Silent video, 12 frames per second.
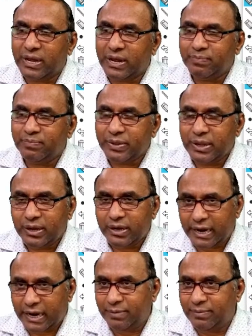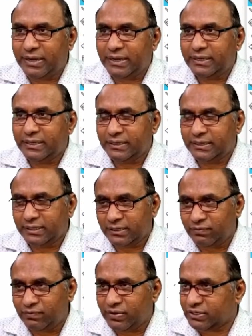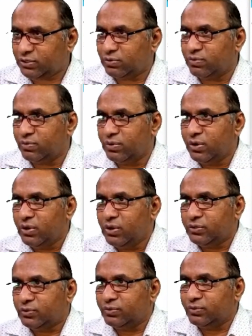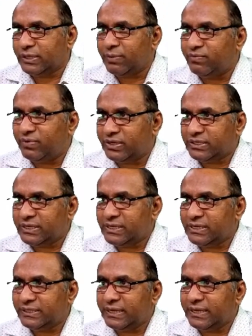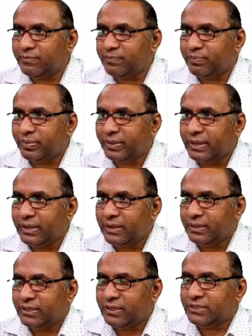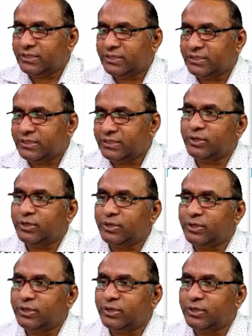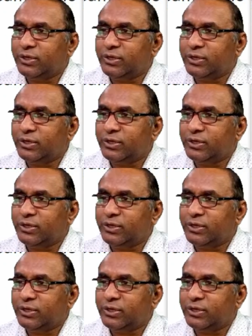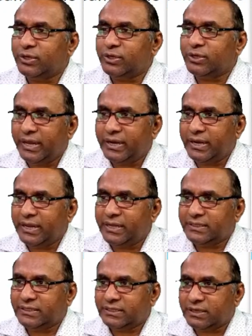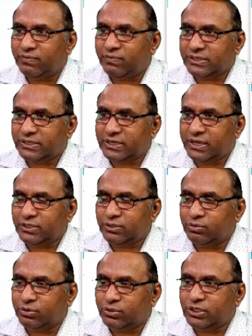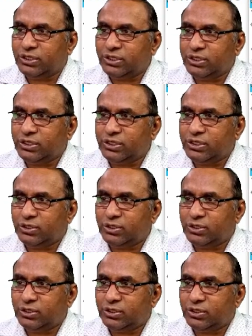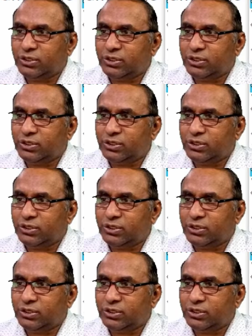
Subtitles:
the element in the first row. So some function is there. This is also inbuilt function. So here is some function is used to